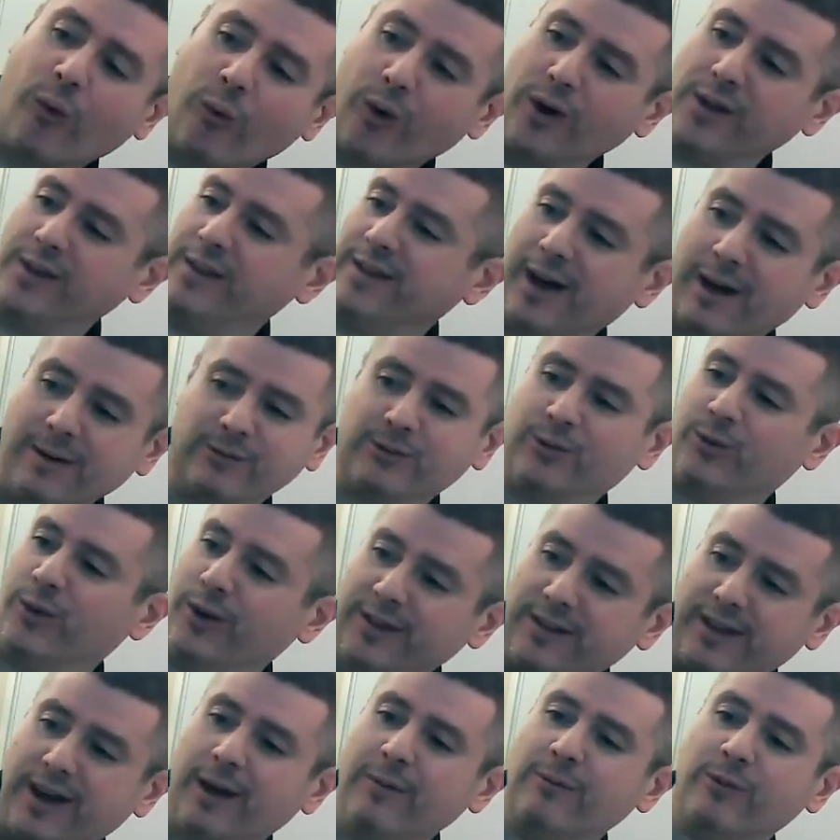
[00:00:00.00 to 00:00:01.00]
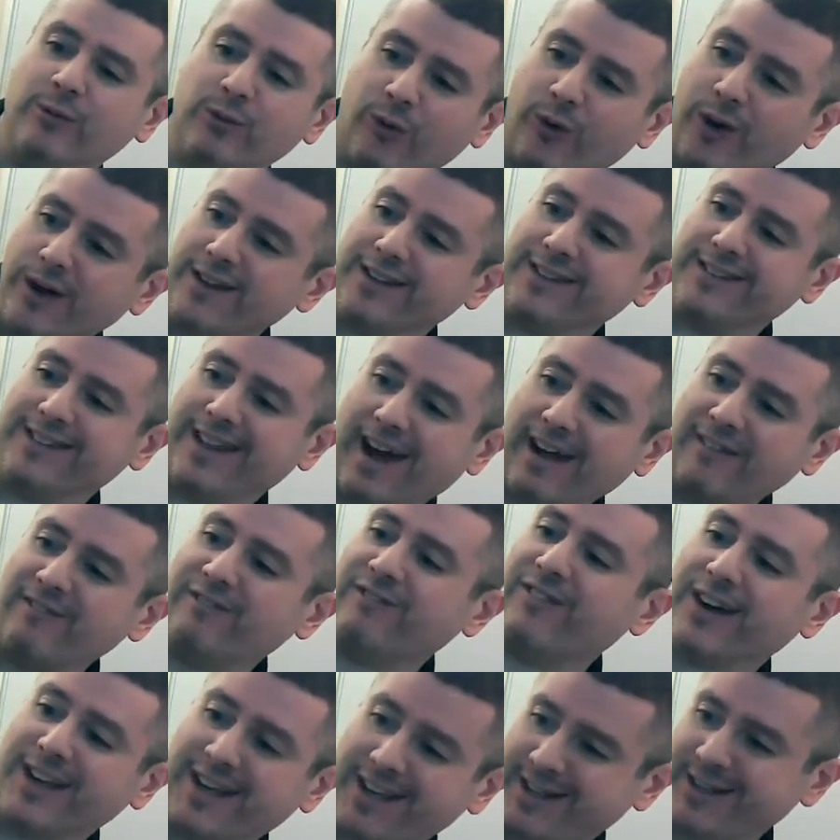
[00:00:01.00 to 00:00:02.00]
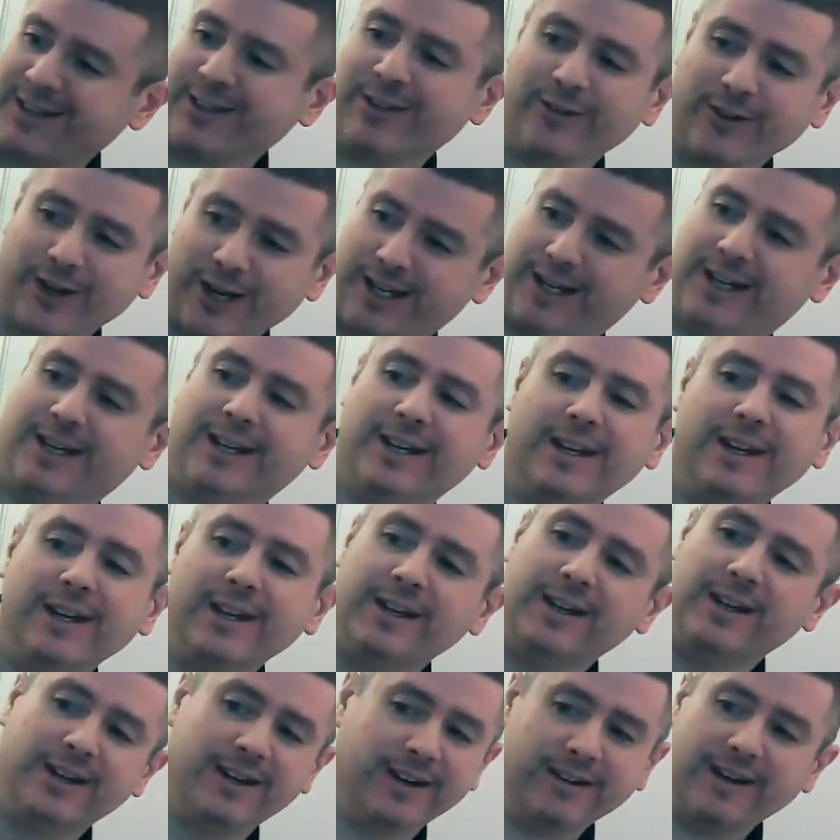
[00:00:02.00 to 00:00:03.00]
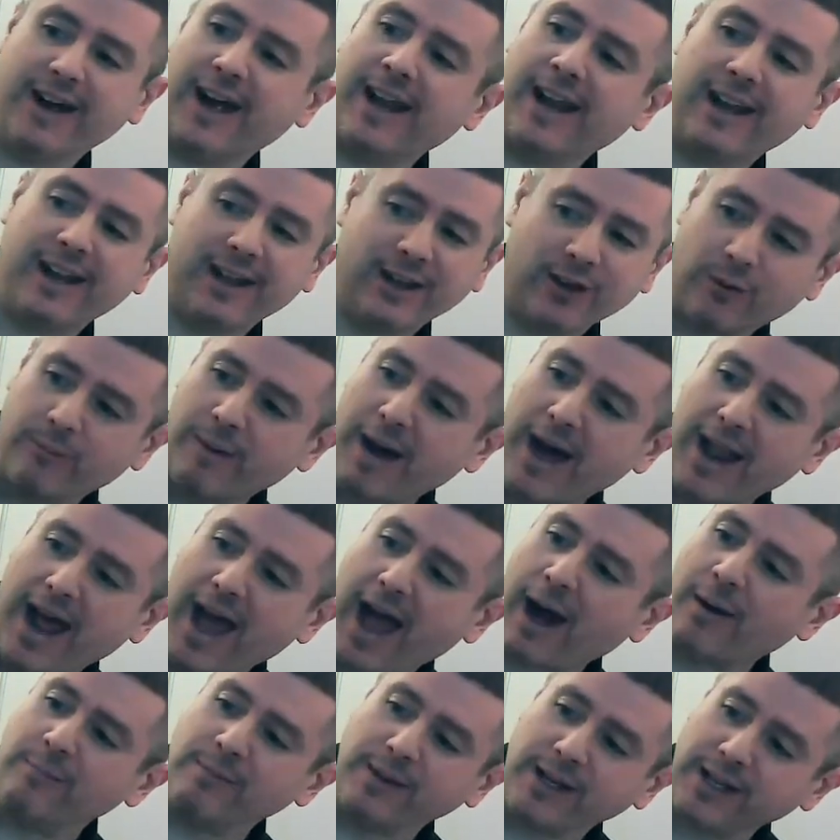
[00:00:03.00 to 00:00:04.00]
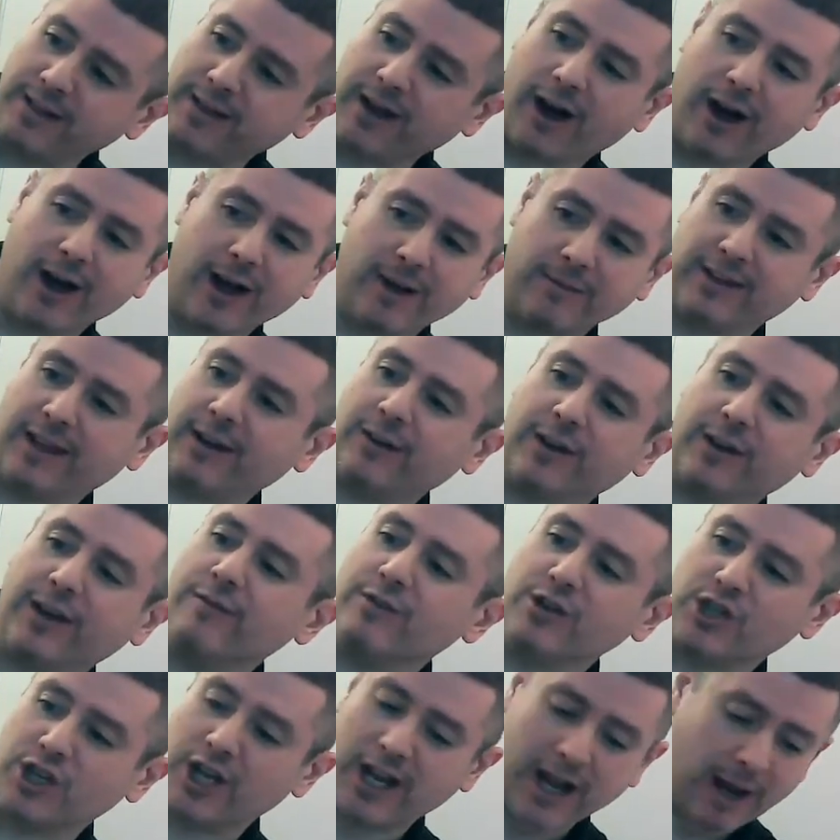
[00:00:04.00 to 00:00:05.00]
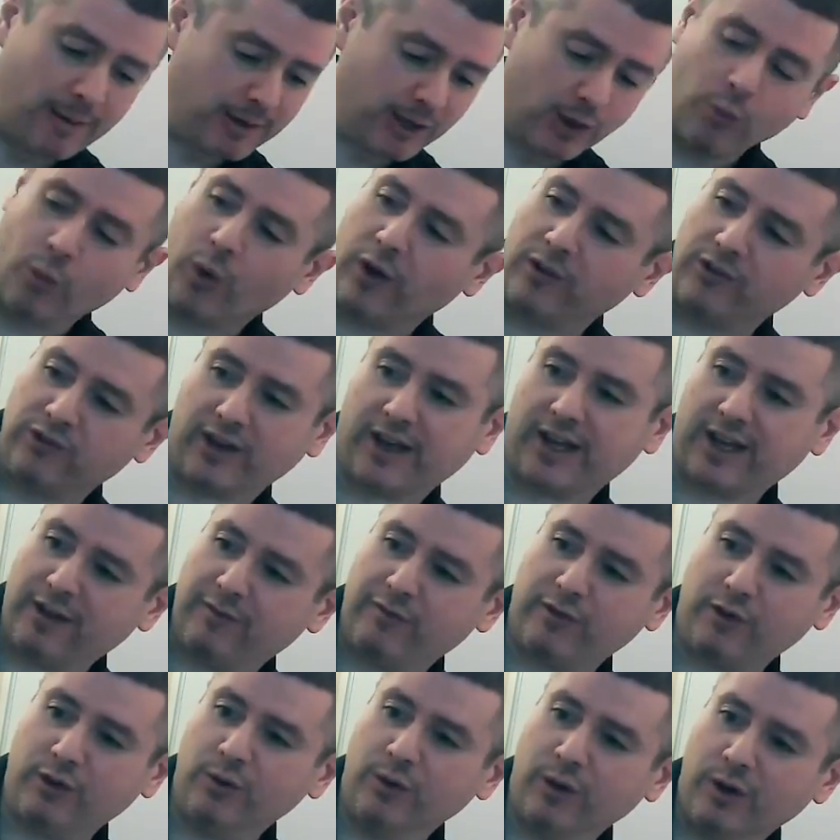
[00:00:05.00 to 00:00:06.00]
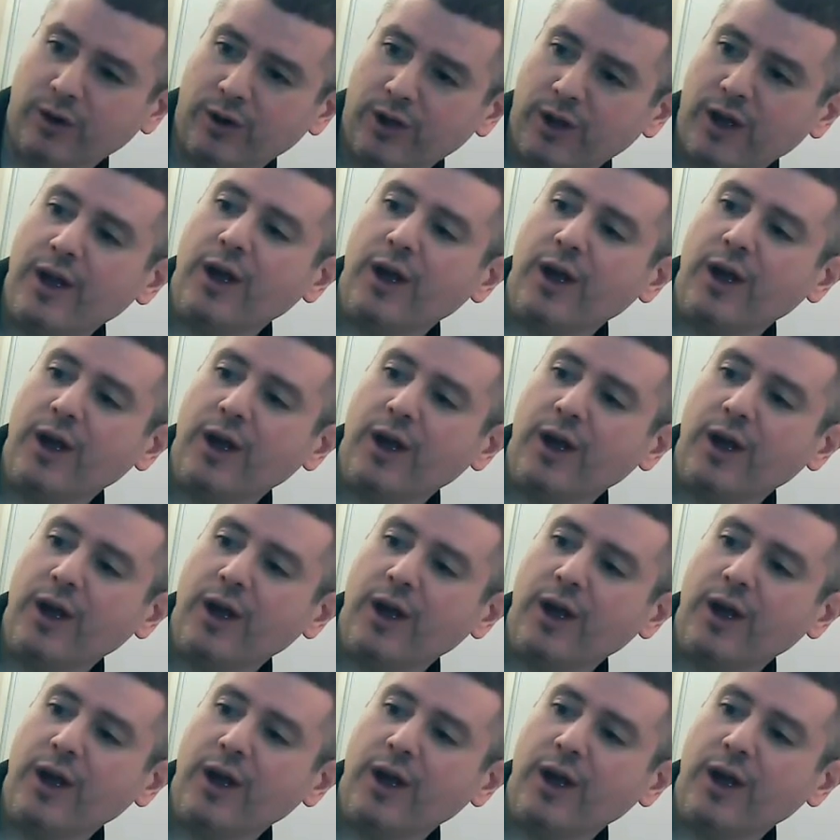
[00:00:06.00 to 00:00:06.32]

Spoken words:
1 times 1 times 1 is not fucking 3. All right. No matter how many times, I don't give a shit how many ones I give you.